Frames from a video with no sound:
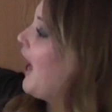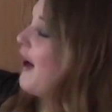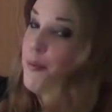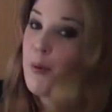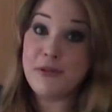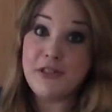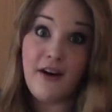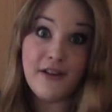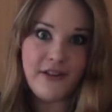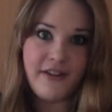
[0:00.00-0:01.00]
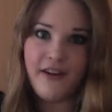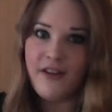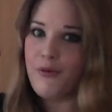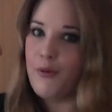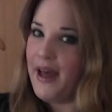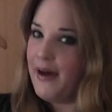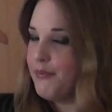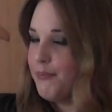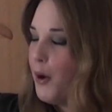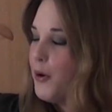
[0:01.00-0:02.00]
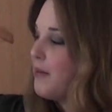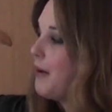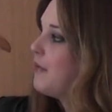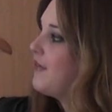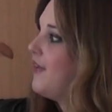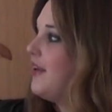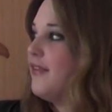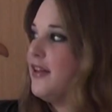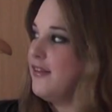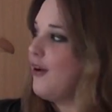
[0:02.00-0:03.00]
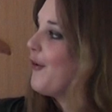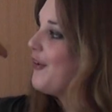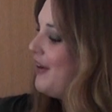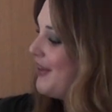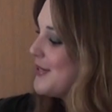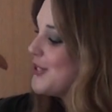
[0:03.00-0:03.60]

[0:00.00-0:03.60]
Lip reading: have a proper dance on the dance floor without moaning about my feet for the entire evening.